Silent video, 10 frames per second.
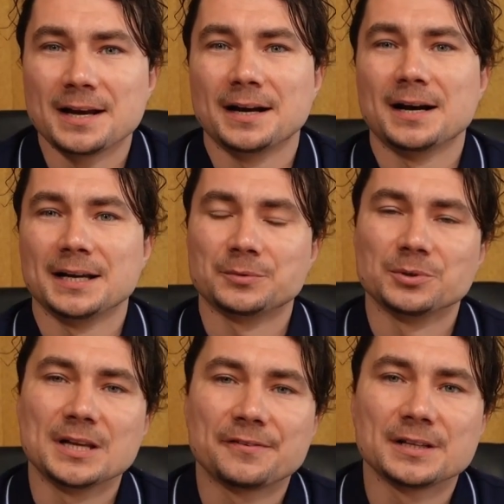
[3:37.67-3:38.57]
It
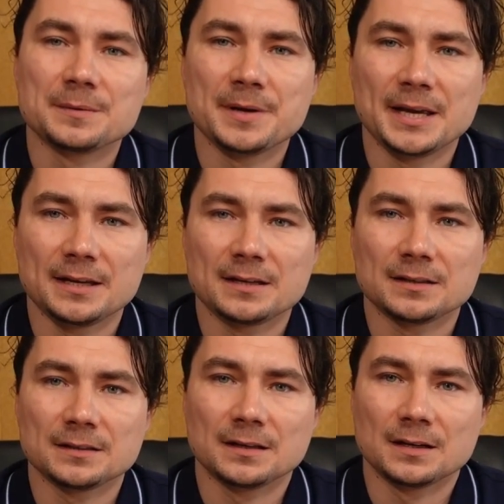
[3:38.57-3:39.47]
would definitely
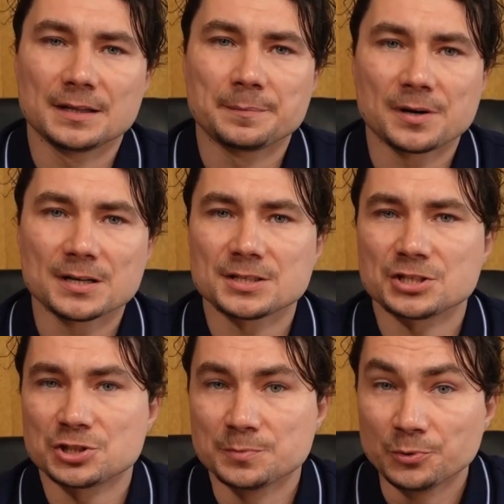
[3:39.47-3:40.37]
make the process
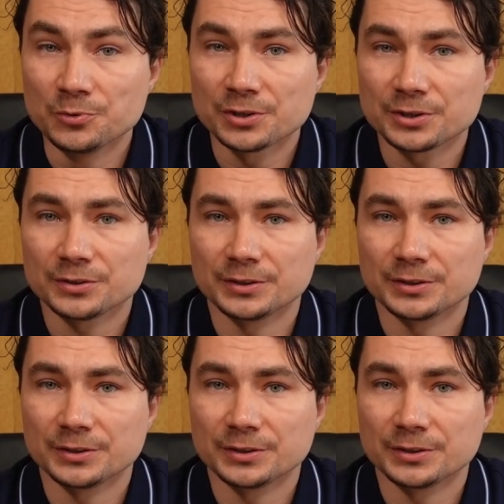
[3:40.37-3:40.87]
smoother,